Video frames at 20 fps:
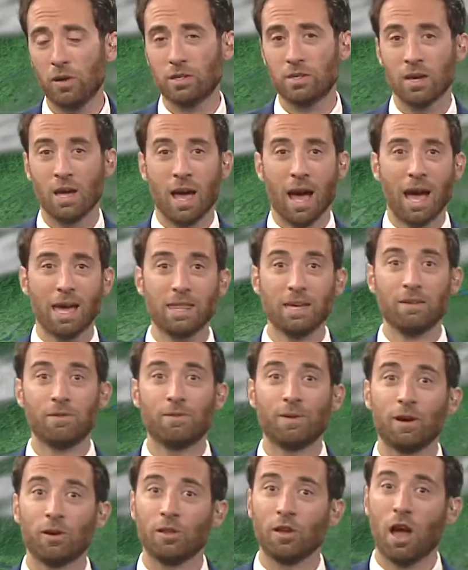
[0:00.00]
is, I think,
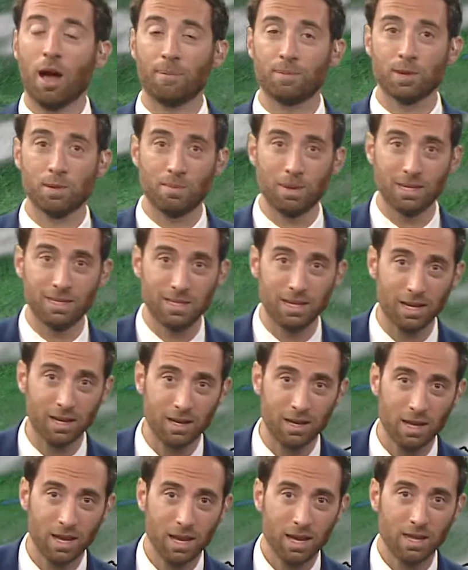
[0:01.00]
fairly
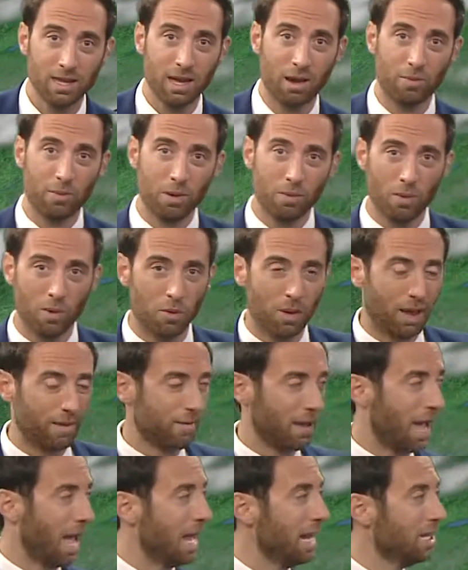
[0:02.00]
optimistic that we won't have
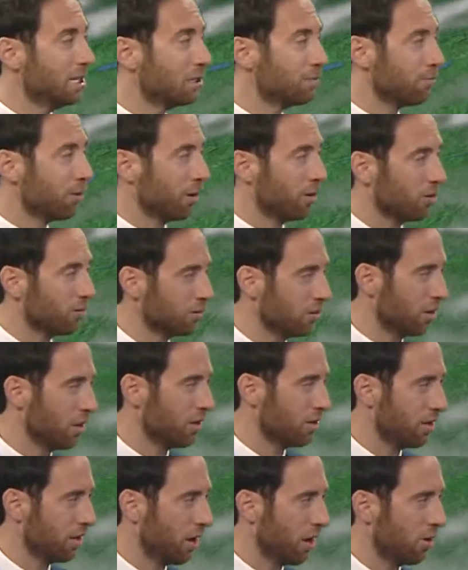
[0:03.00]
any sprinkles
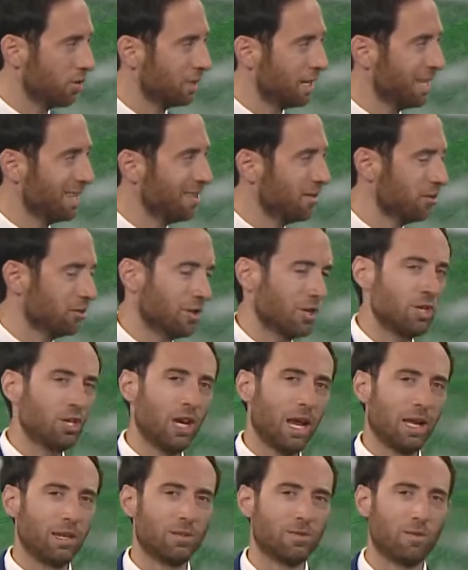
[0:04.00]
along the coast. I think there's a
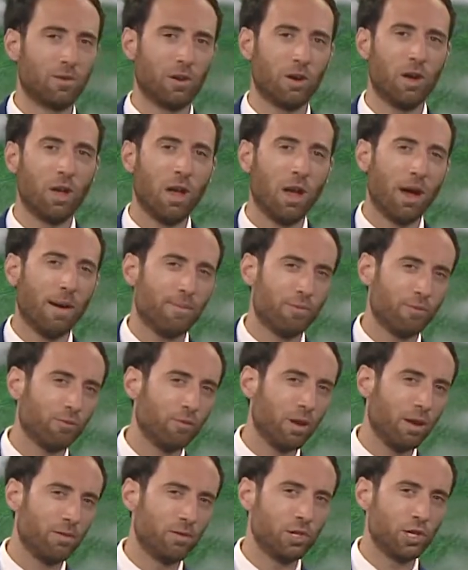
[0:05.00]
chance for a
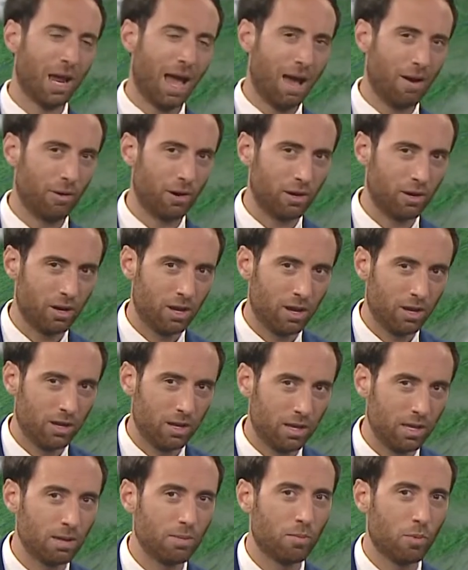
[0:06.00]
brief shower
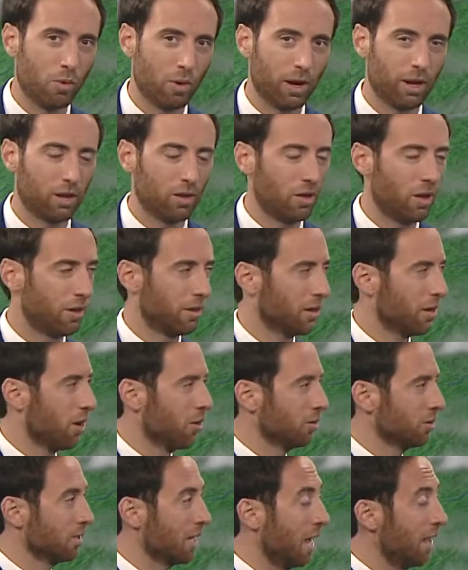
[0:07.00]
in the morning along the
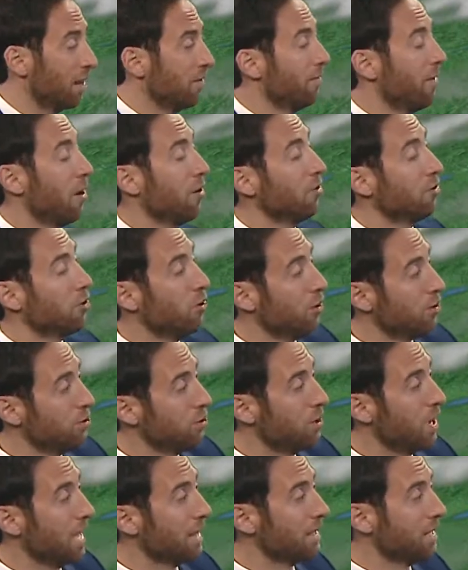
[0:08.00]
coastline. The farther north you
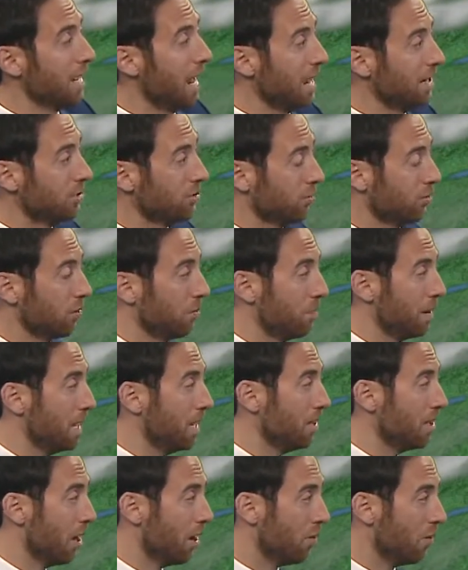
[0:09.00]
get, the nicer it'll be,
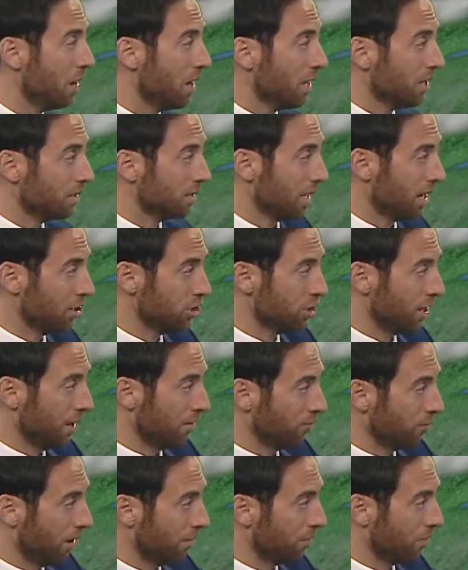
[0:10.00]
though.
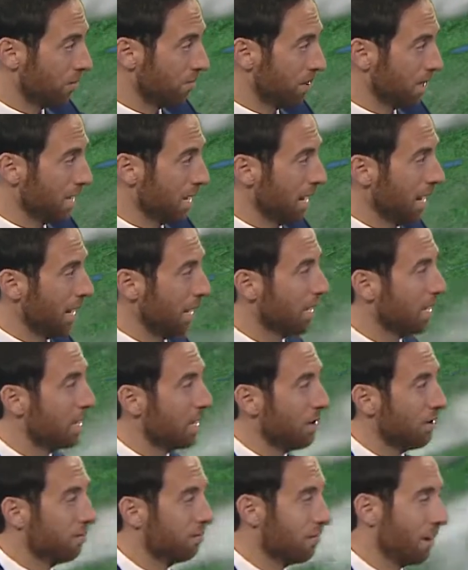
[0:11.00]
Sunshine right from the beginning.
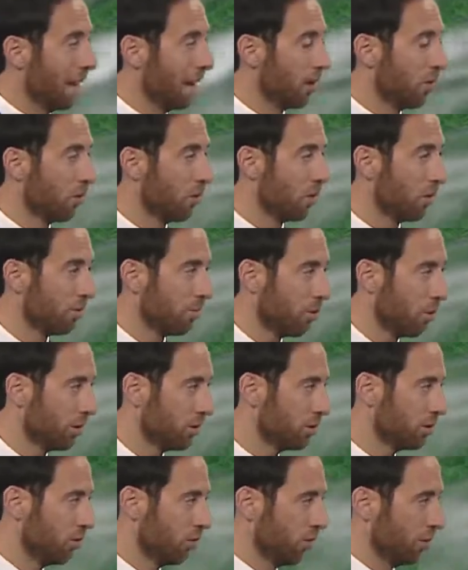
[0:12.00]
Bangor
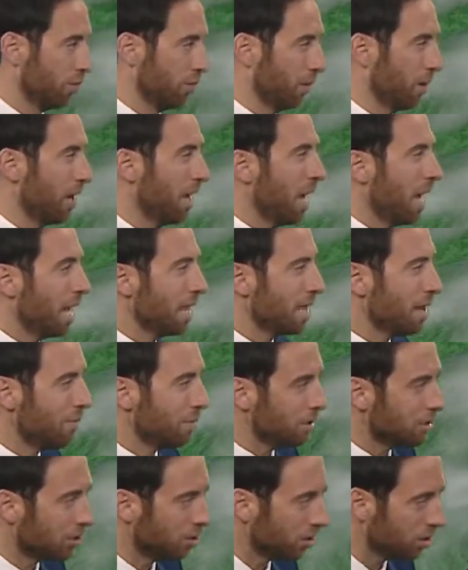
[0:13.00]
points northward. And then we
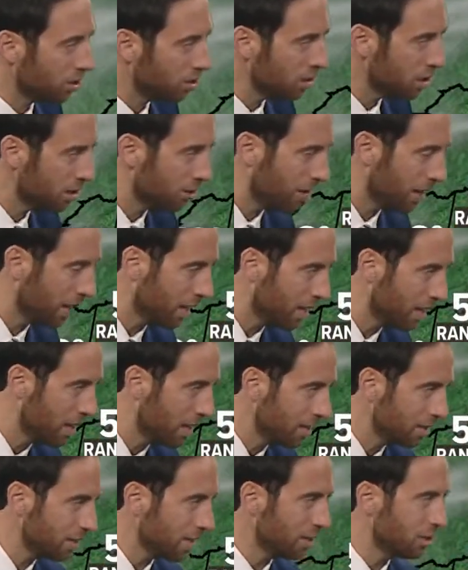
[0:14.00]
start clearing
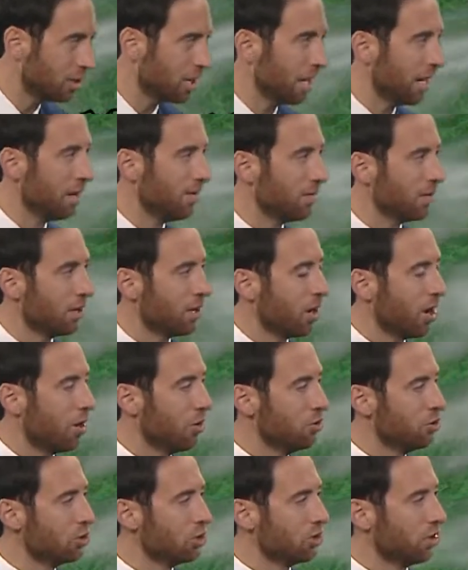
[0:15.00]
such that even the
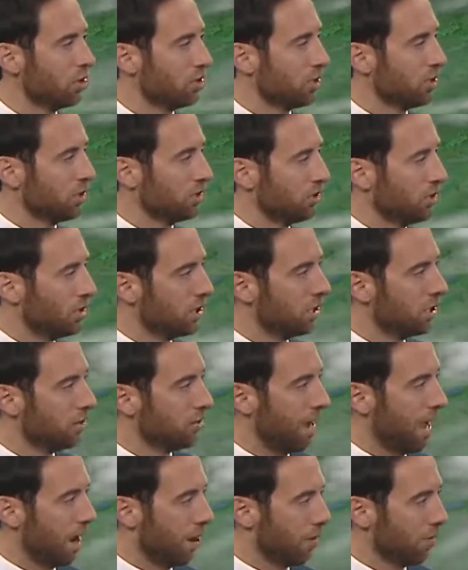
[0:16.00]
coast should clear
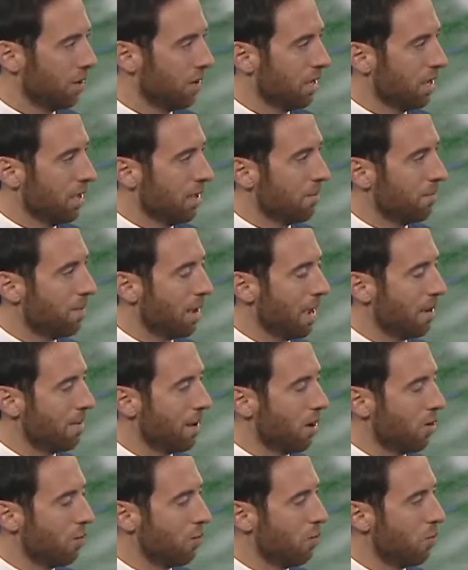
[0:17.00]
out by
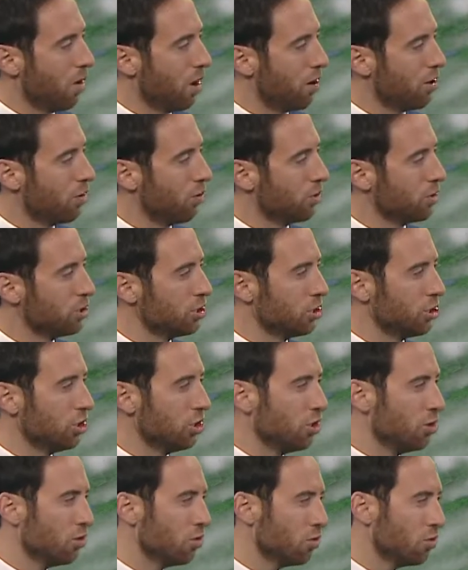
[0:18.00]
about 1 or
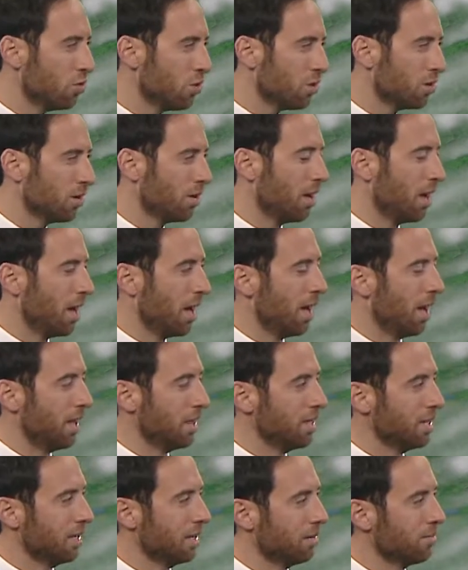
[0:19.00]
2 uh, I
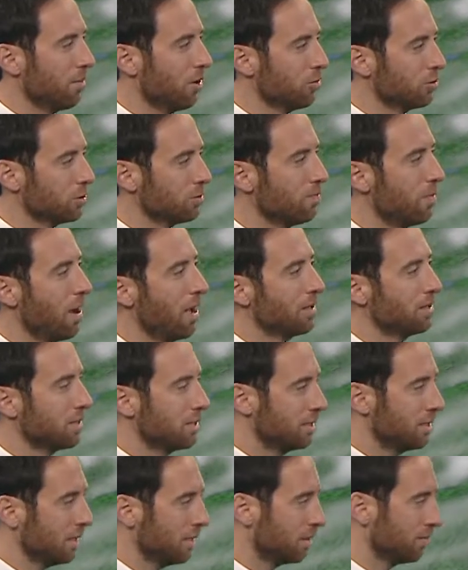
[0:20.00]
think, in most spots
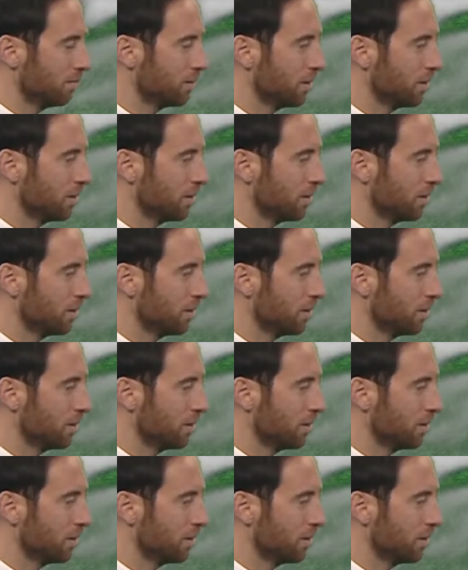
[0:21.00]
and see some